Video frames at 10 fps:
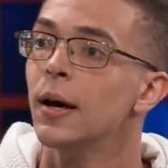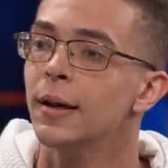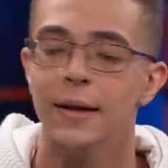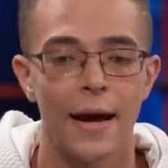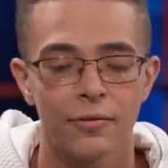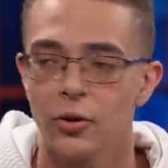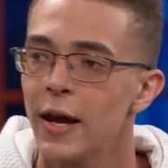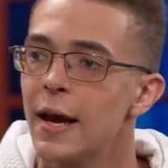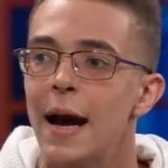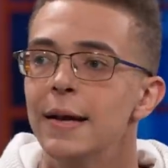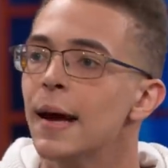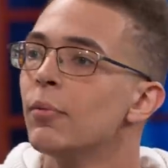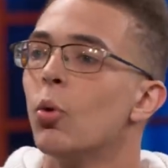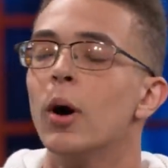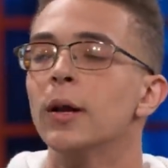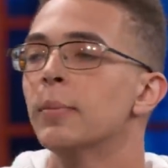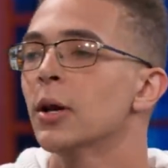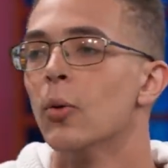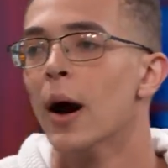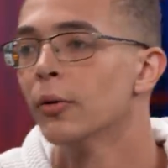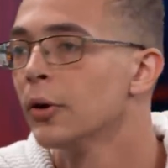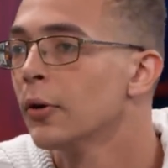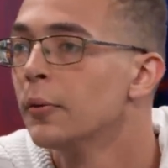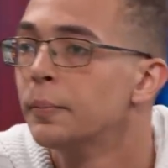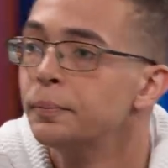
And then after that, I never wanted to be around her.